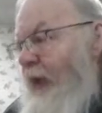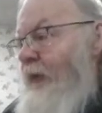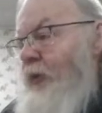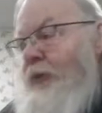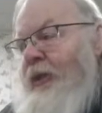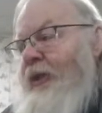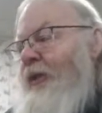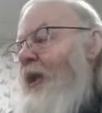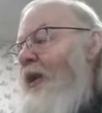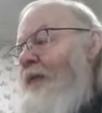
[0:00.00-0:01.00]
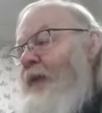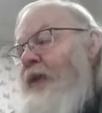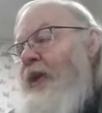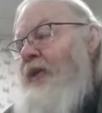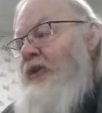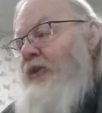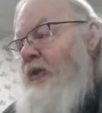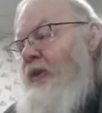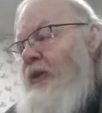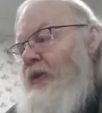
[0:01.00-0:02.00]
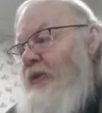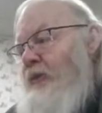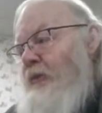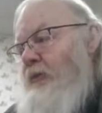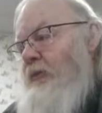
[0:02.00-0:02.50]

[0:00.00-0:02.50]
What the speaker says: you can get a lot of variation on this.